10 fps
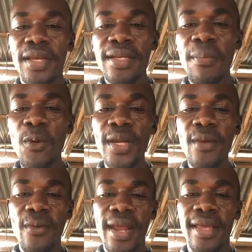The
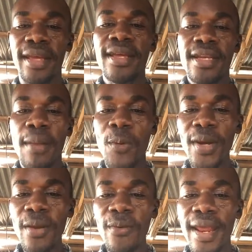brooding ring. The
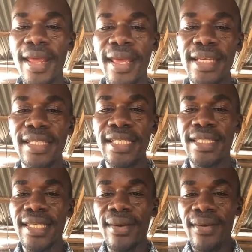brooding ring is a
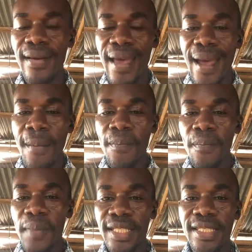circular
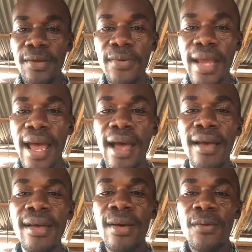material
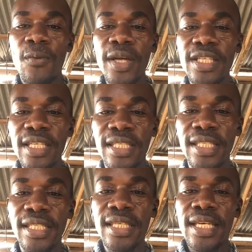which
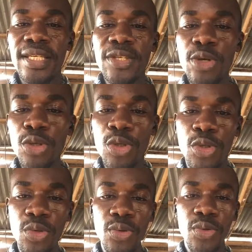is used
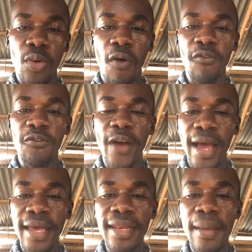to confine the